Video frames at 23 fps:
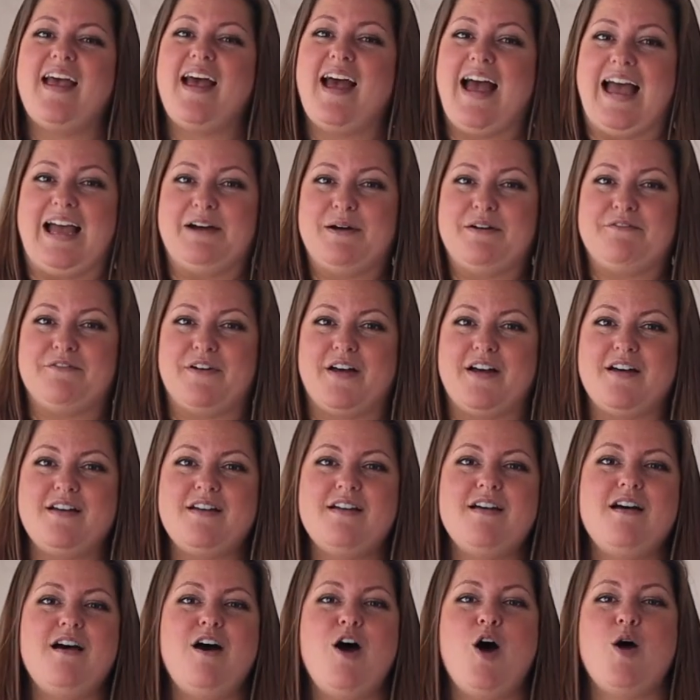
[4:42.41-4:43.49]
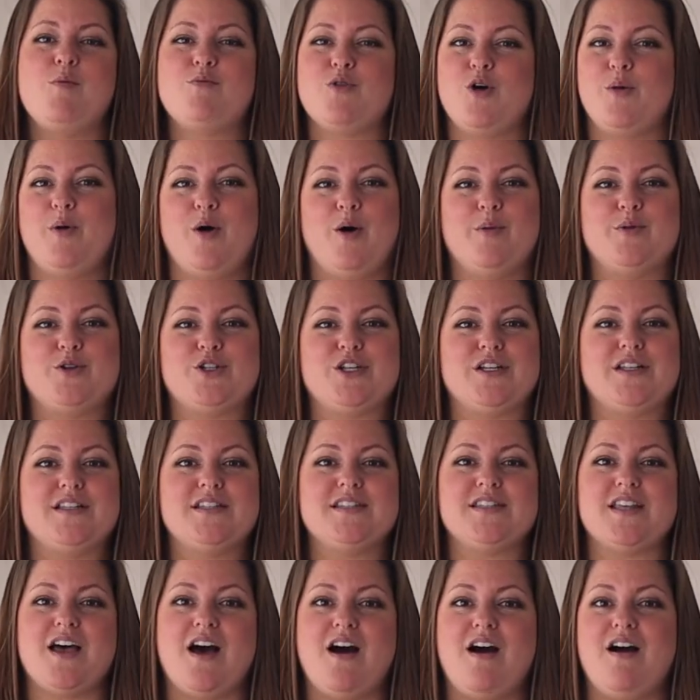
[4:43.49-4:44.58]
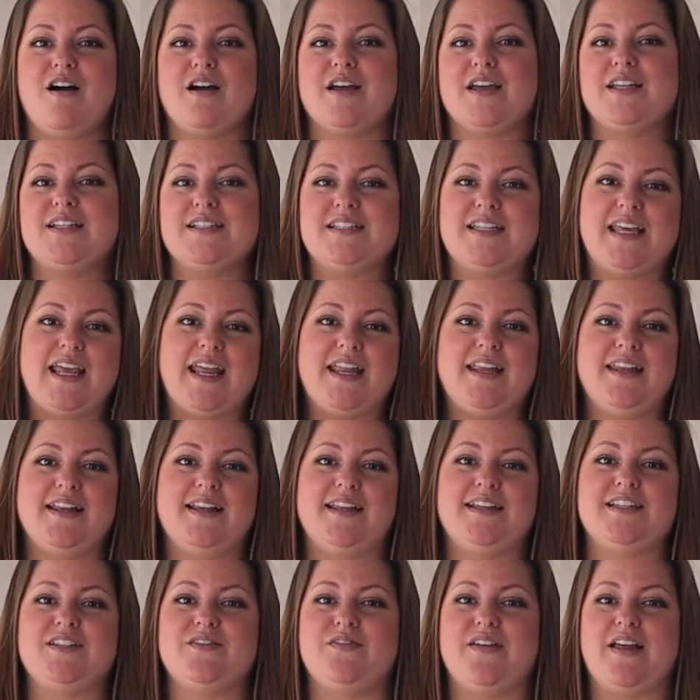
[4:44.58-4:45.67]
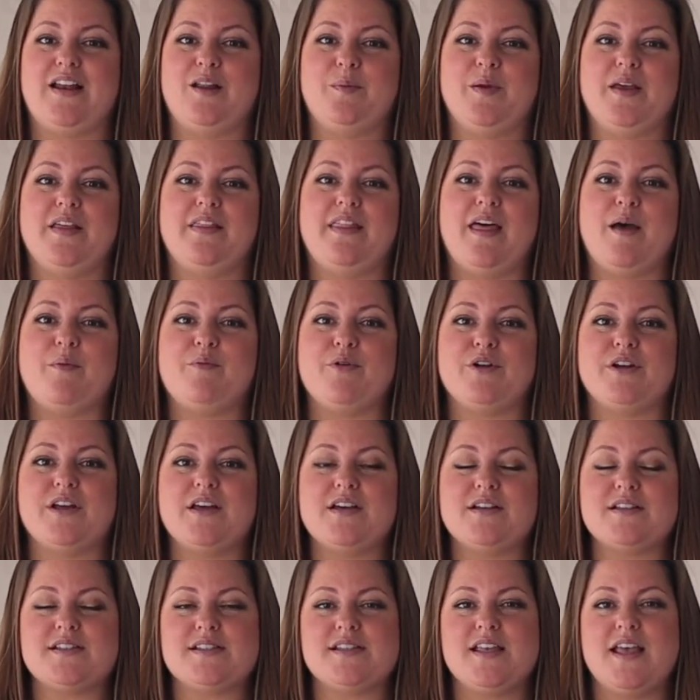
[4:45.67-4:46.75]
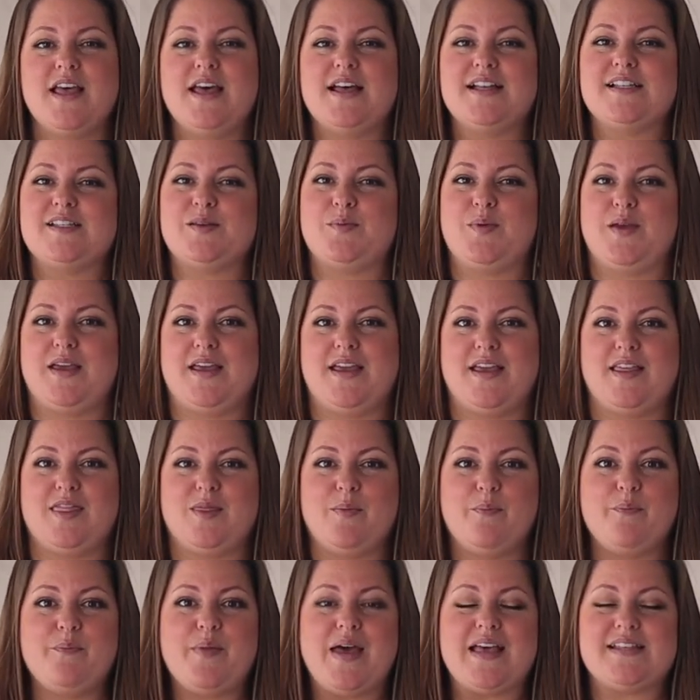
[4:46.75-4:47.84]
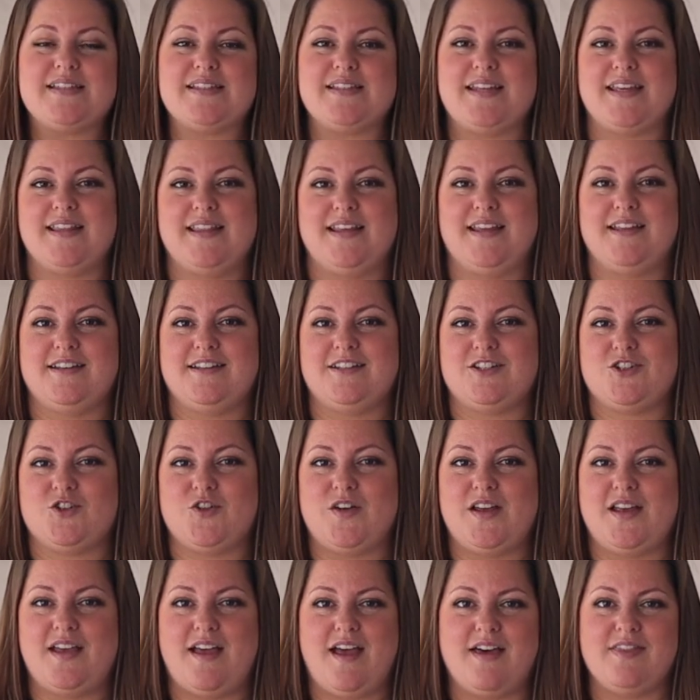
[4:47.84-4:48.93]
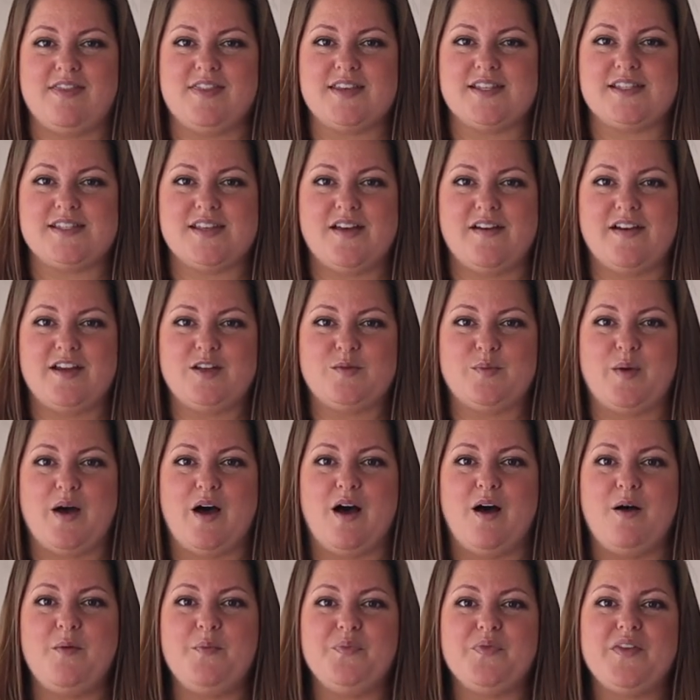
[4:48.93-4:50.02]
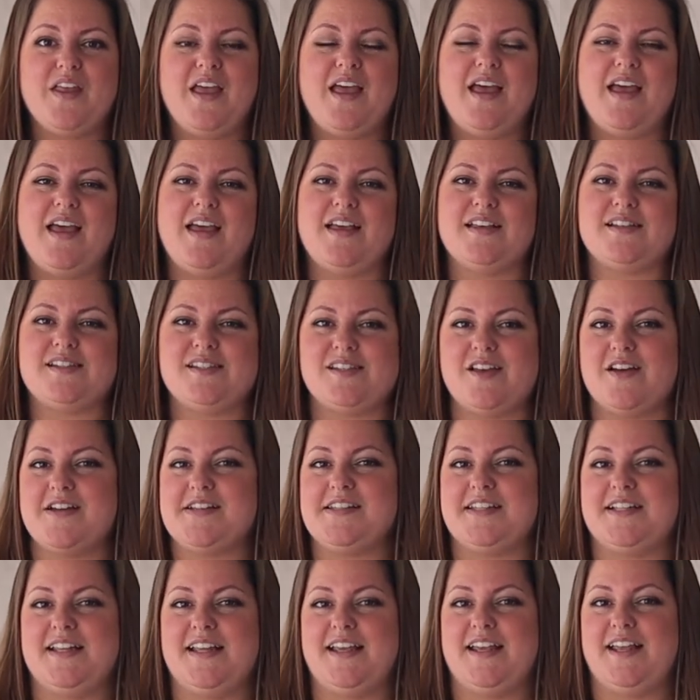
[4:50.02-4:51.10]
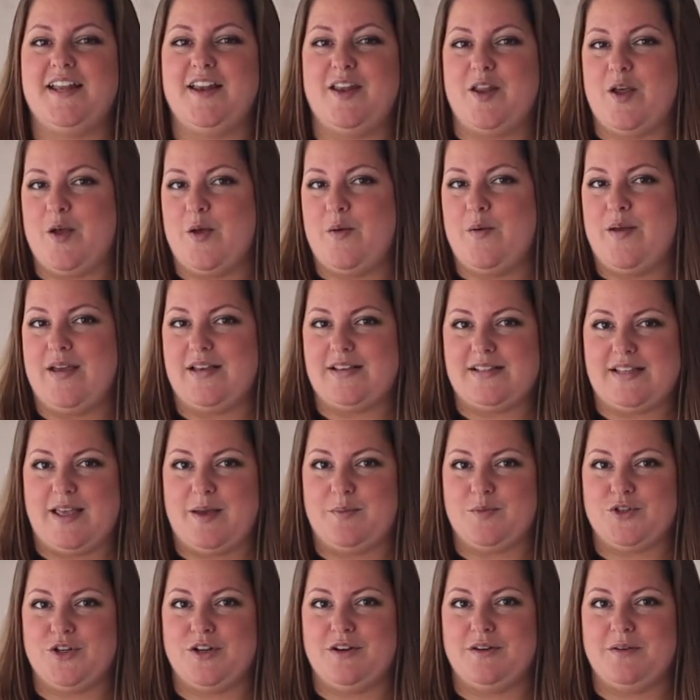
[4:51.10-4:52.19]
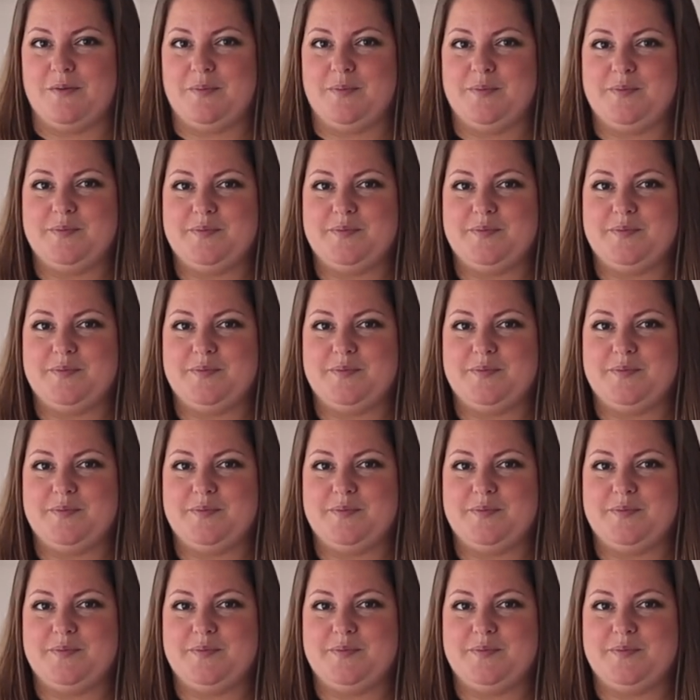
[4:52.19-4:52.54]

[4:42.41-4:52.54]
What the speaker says: However, Prop Options are continually developing their products to be the best in the industry, and the sidebar is certainly no exception.